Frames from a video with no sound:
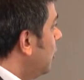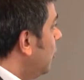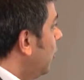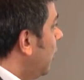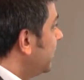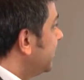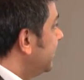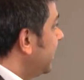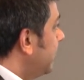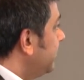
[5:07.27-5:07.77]

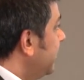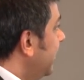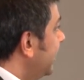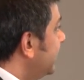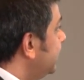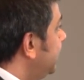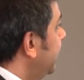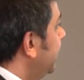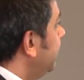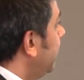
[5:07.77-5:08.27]
what
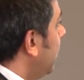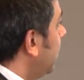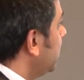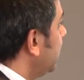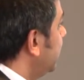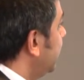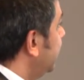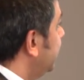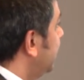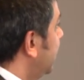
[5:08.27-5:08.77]
WSP
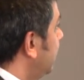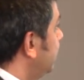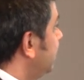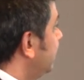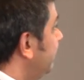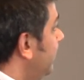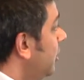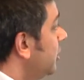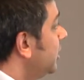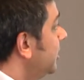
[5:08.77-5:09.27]
modeled in terms
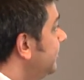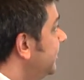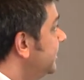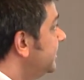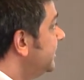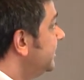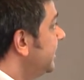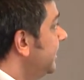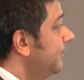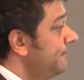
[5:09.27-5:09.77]
of
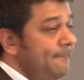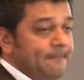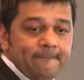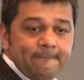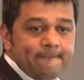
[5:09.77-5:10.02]
occupancy.